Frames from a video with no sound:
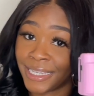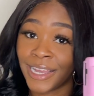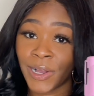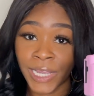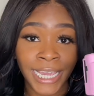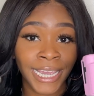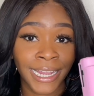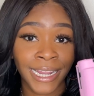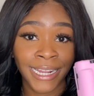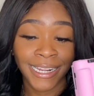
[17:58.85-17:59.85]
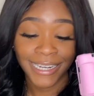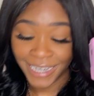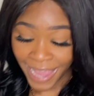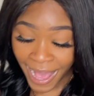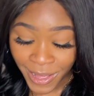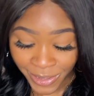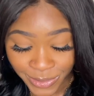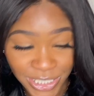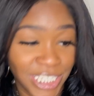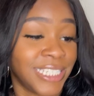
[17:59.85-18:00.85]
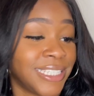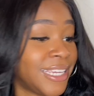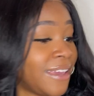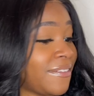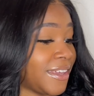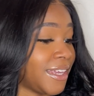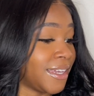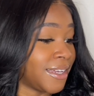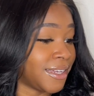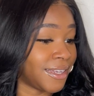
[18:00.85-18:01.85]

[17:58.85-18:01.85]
Okay, now she's giving.